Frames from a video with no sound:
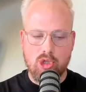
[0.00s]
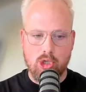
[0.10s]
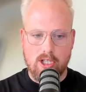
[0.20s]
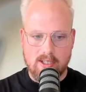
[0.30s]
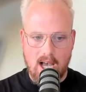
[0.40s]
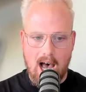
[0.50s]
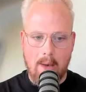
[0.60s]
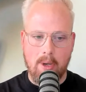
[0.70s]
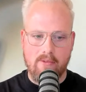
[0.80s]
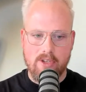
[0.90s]
to the
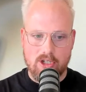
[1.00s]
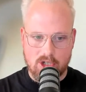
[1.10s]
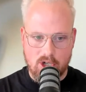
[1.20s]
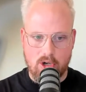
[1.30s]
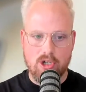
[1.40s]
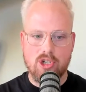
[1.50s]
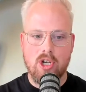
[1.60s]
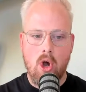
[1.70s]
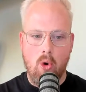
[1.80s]
top of the search